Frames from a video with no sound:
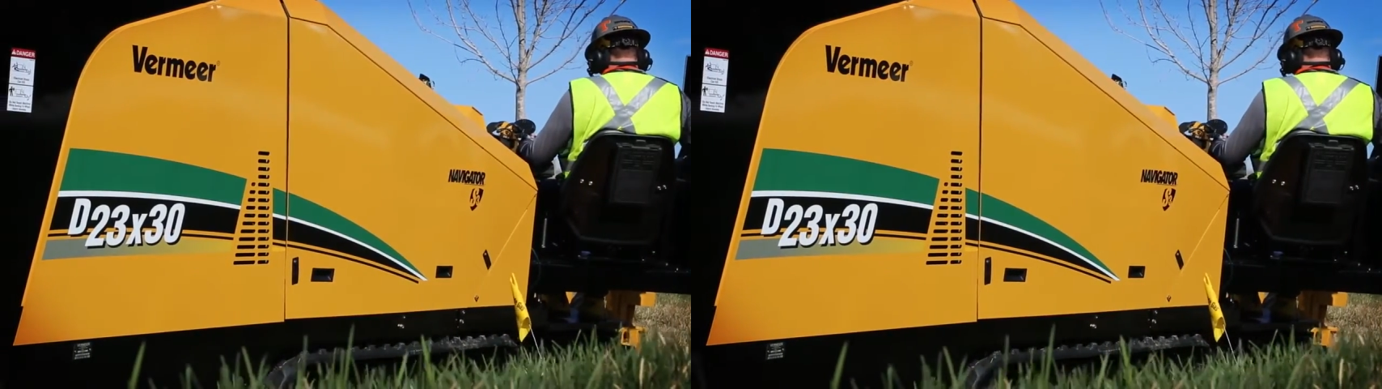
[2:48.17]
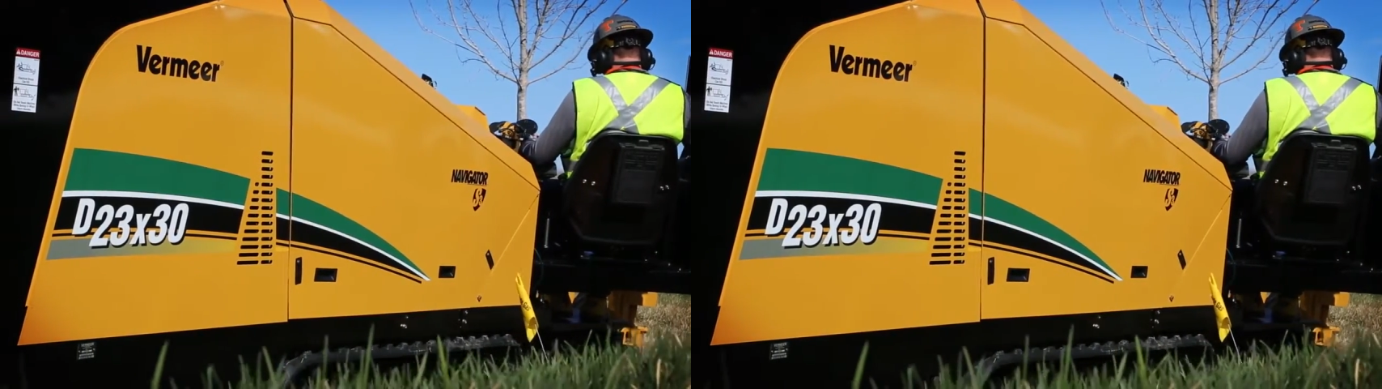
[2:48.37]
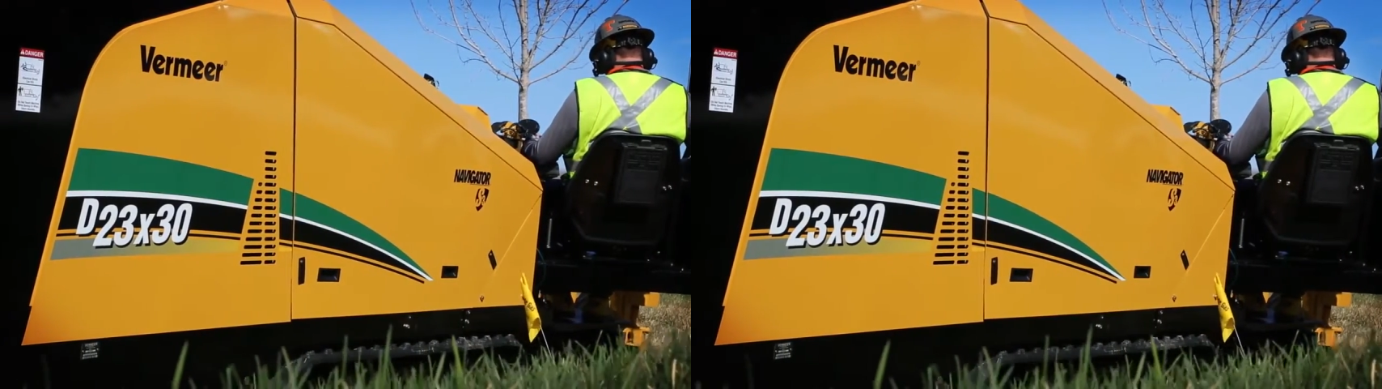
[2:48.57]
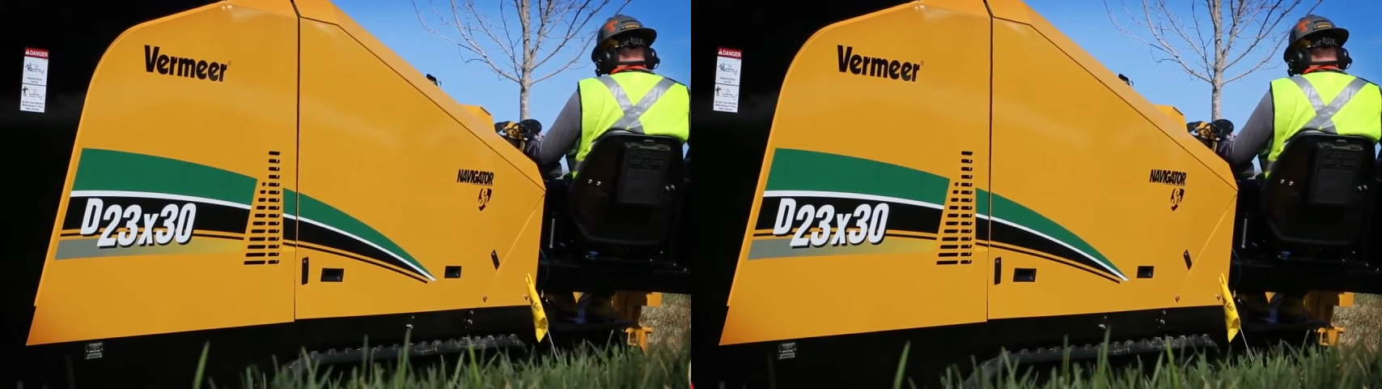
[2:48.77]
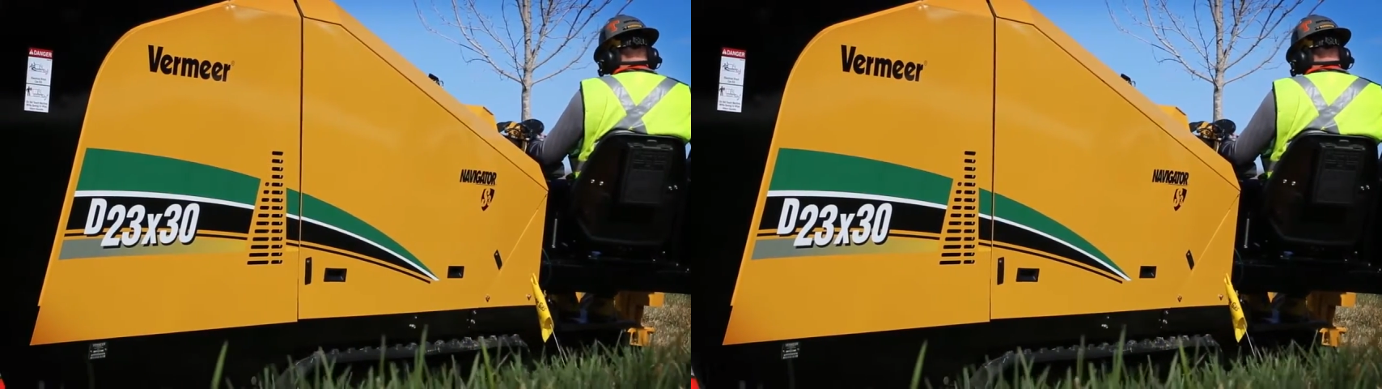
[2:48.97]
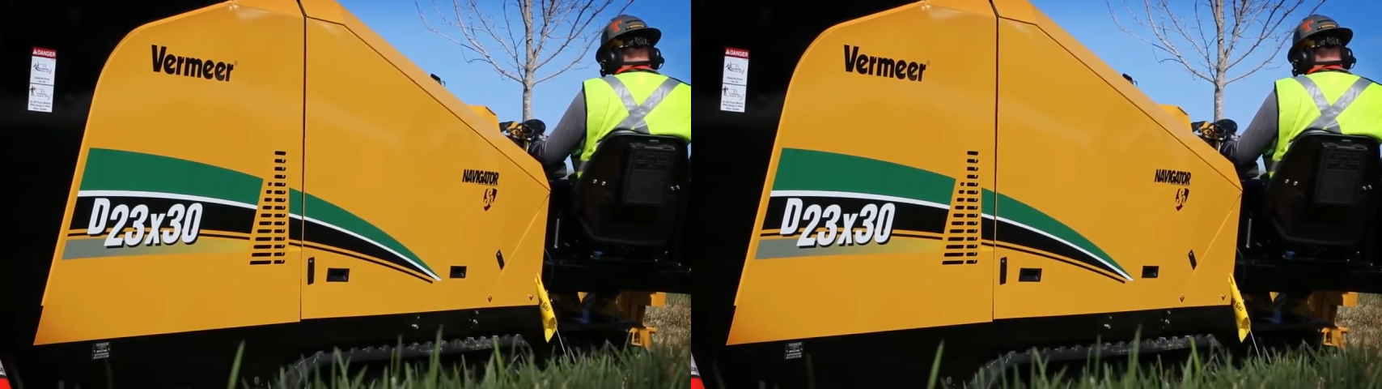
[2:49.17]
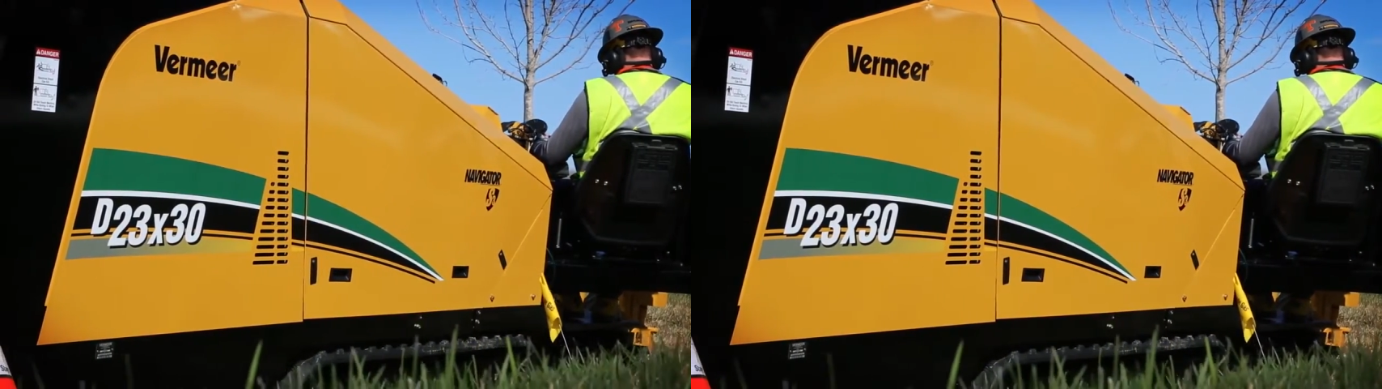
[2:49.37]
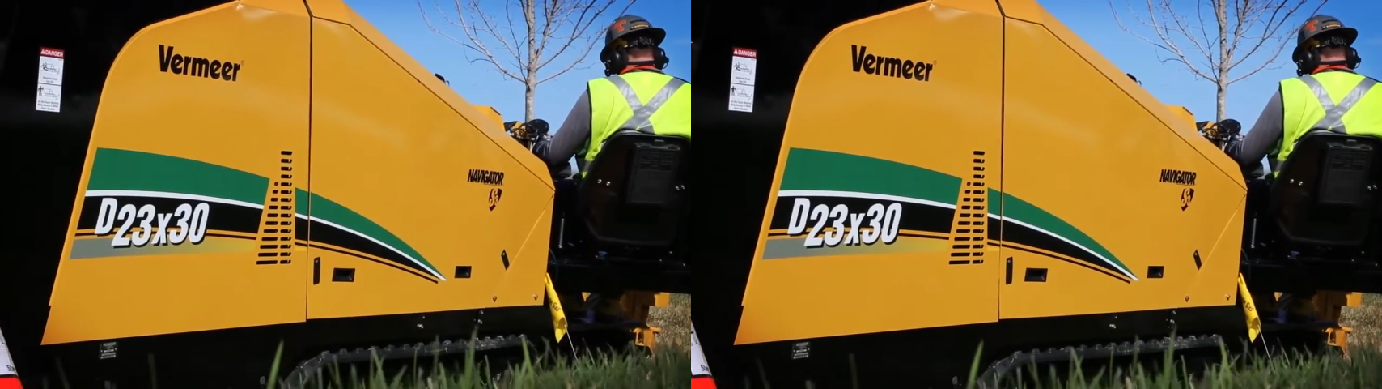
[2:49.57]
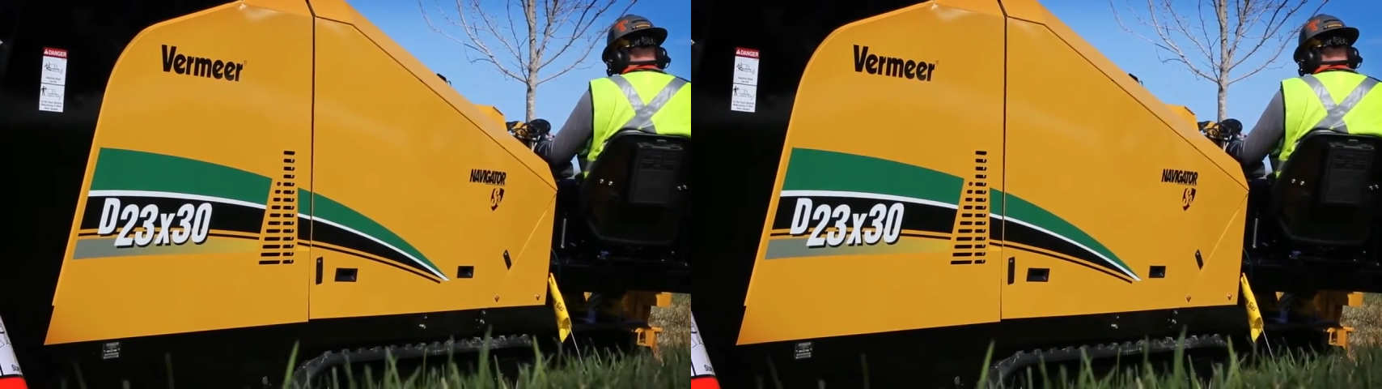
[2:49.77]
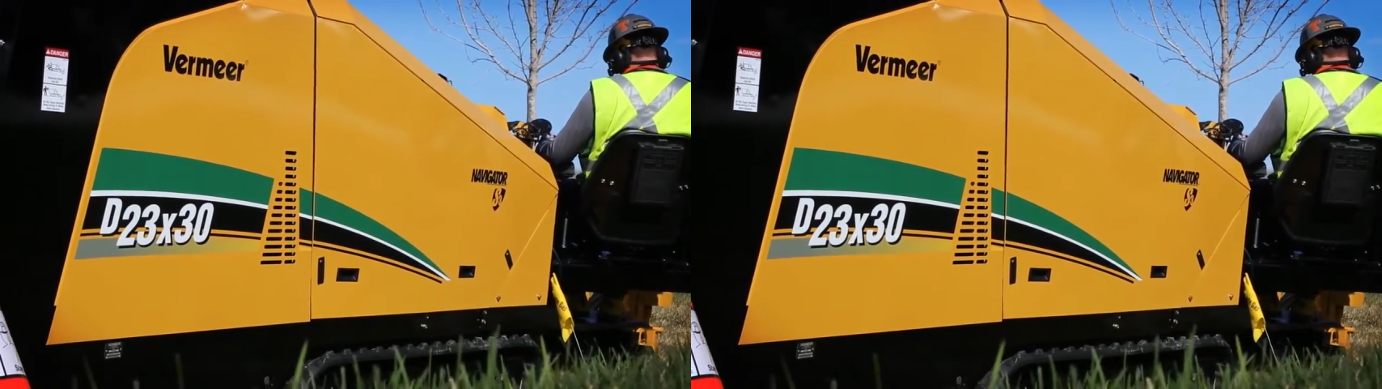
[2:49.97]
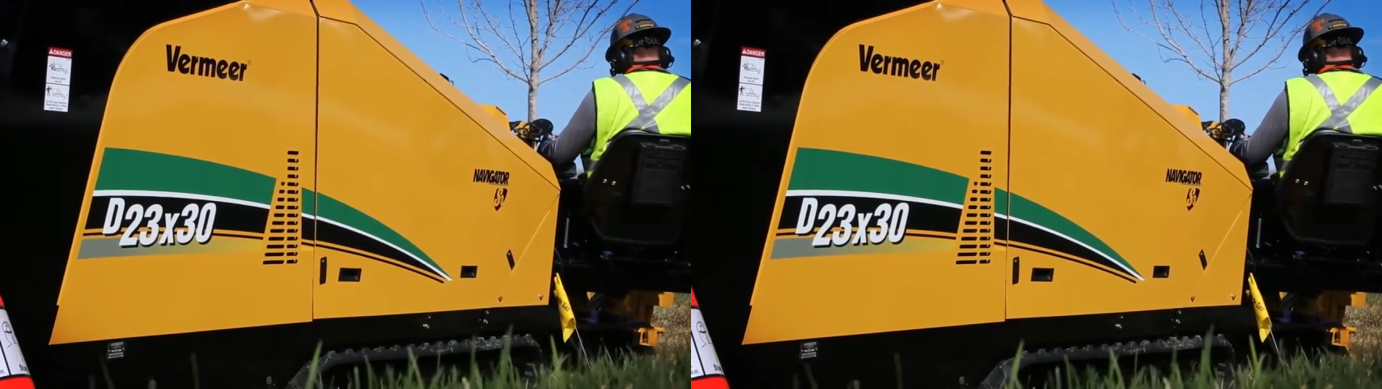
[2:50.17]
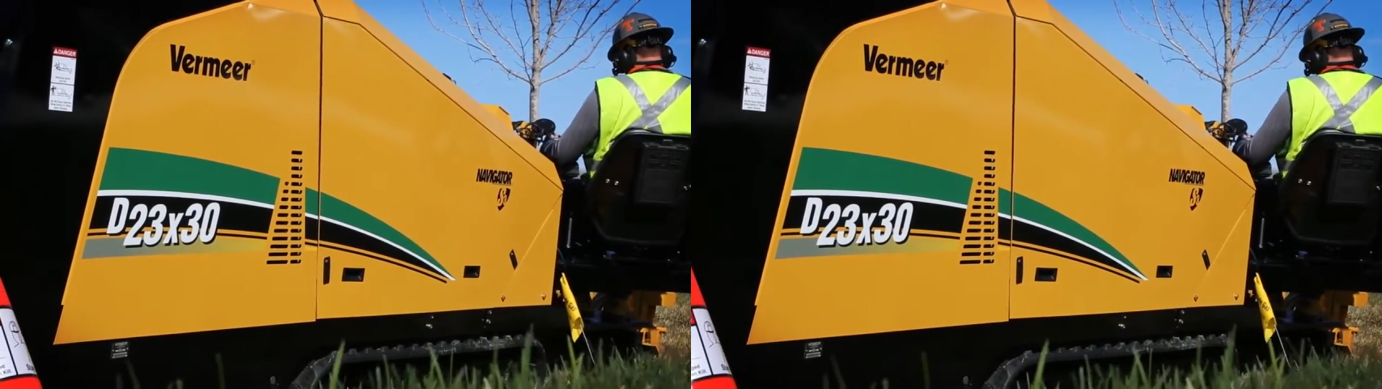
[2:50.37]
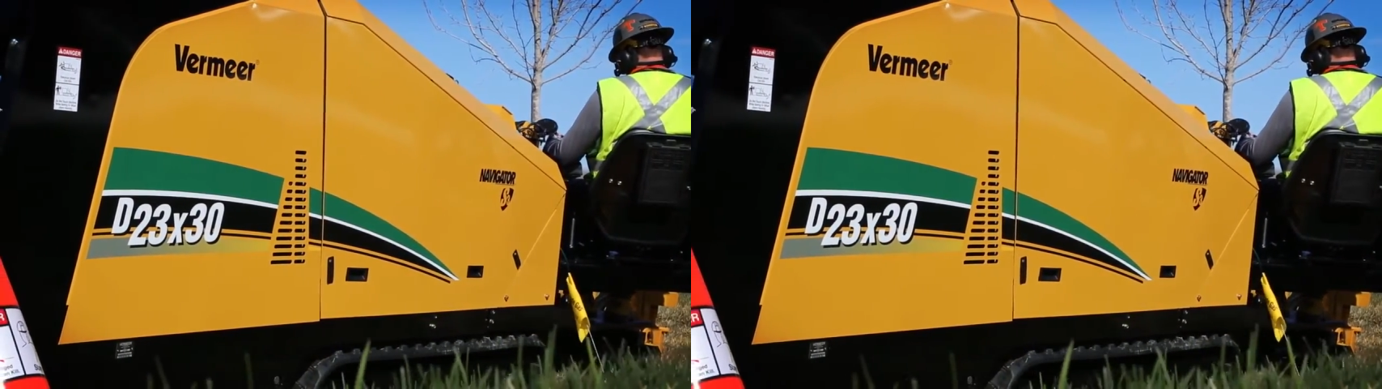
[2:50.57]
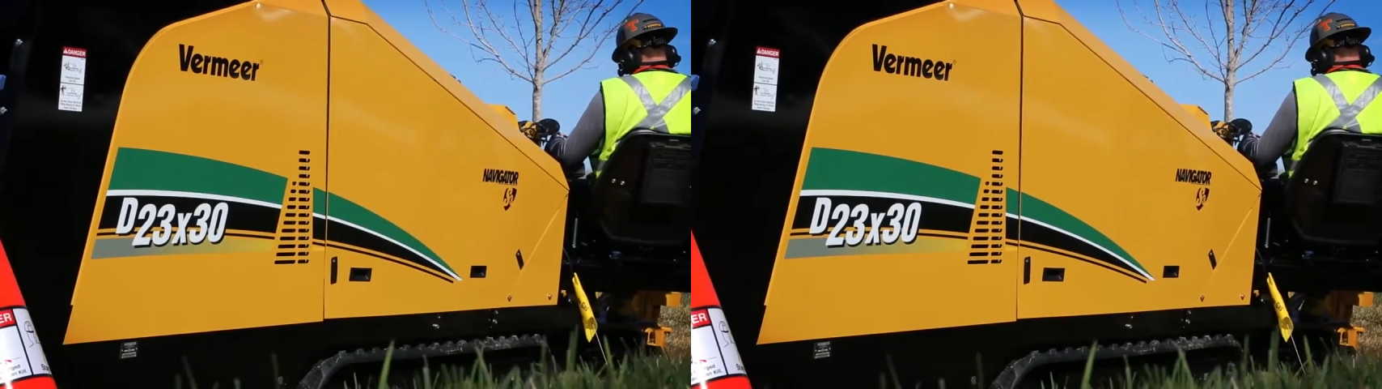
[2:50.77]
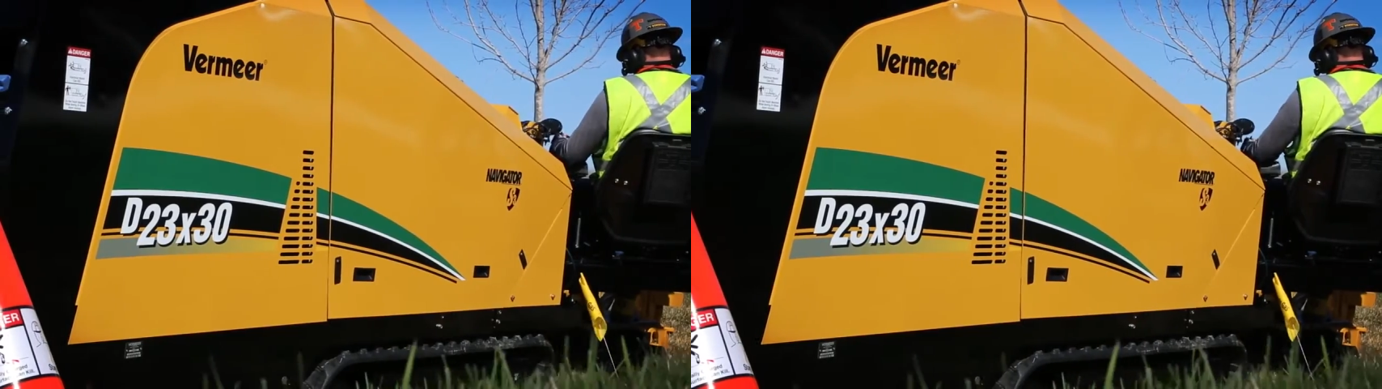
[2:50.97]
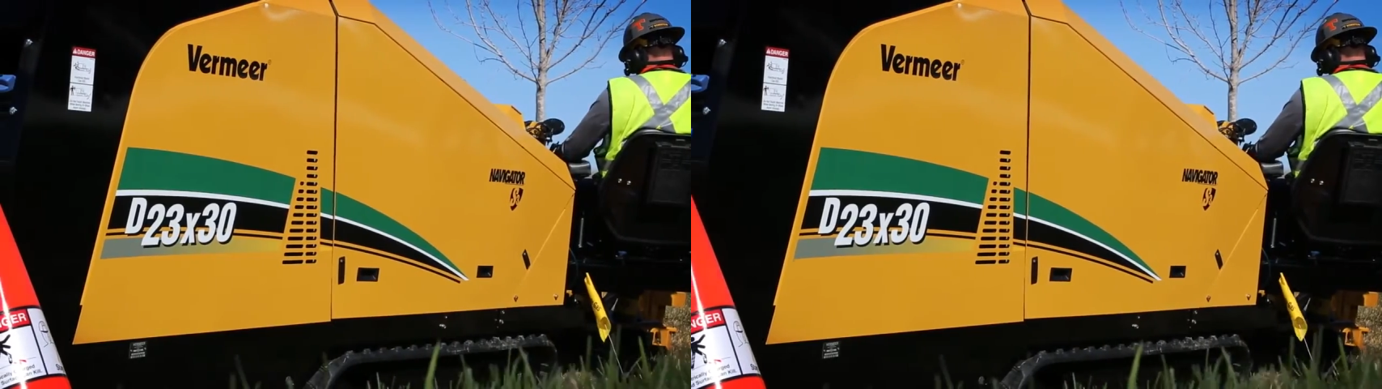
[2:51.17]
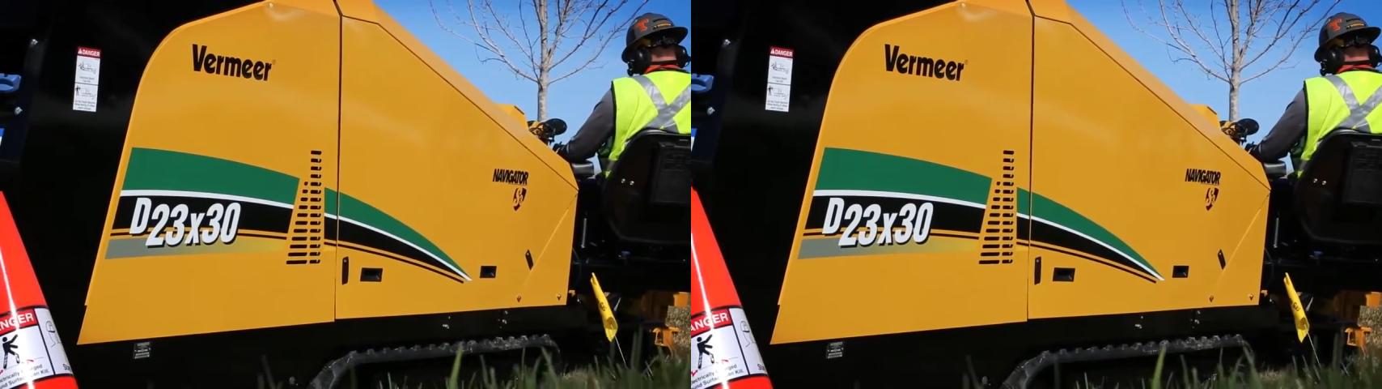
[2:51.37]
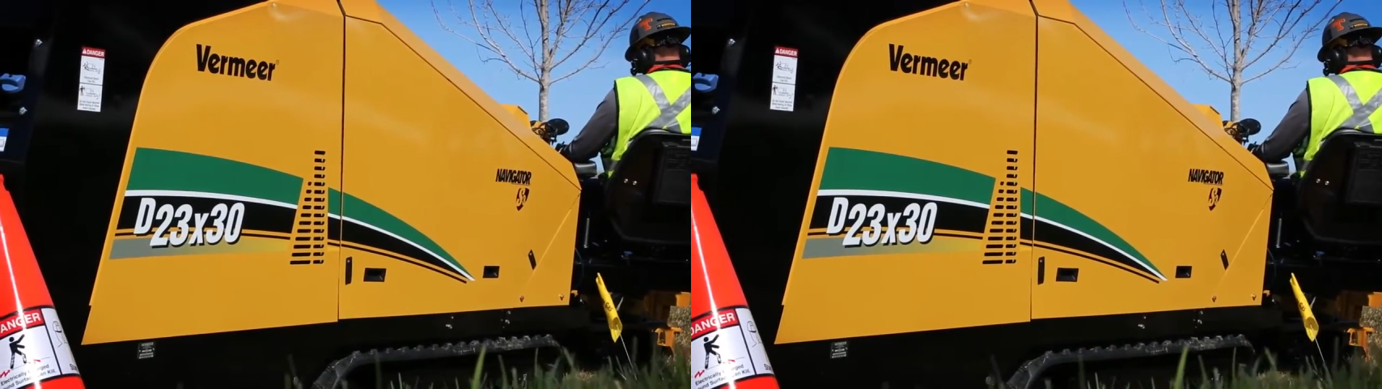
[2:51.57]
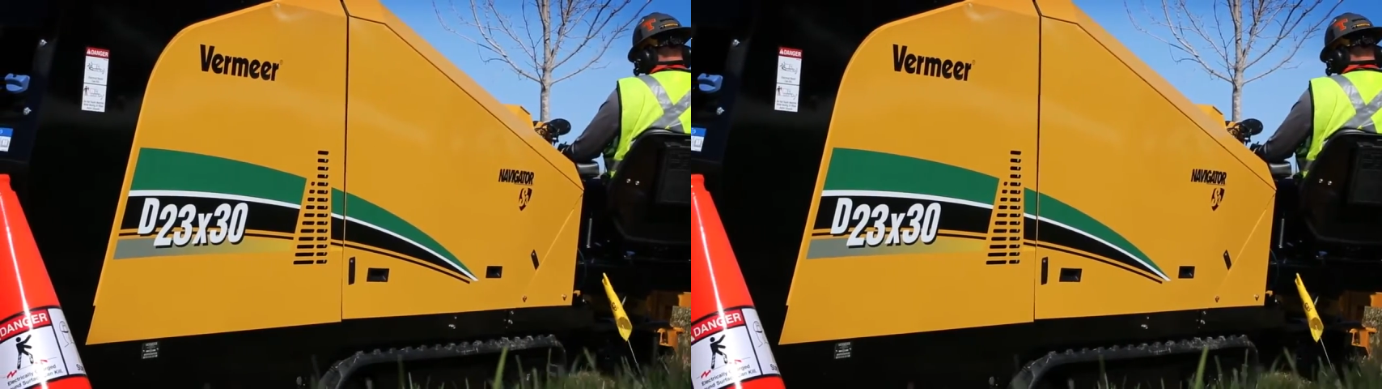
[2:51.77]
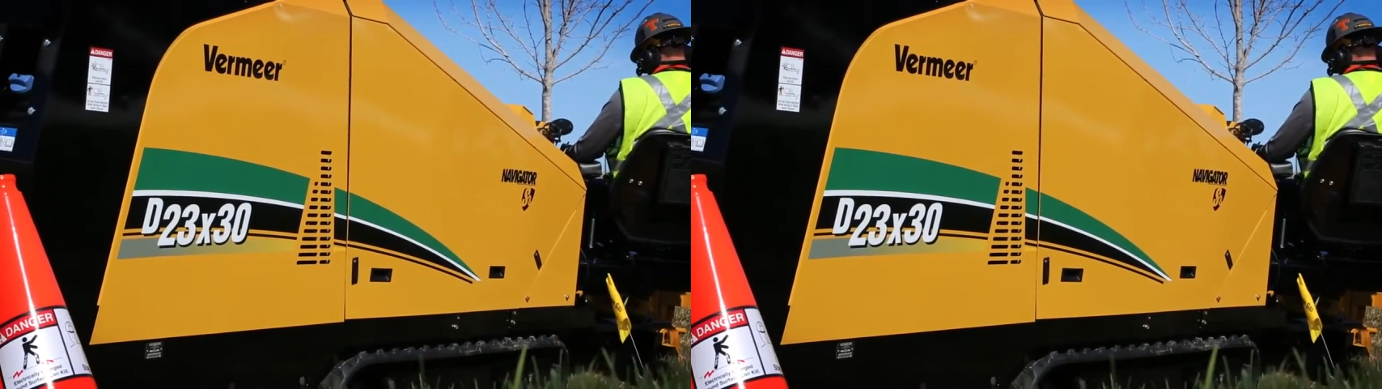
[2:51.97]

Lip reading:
Nobody's mouth can be seen.